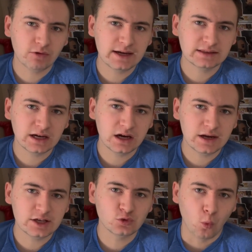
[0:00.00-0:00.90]
right there
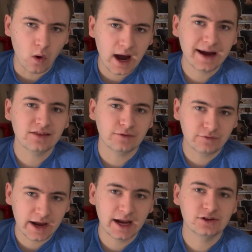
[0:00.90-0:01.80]
is why the
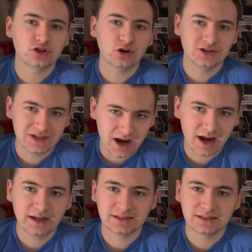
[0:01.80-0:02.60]
fans are dying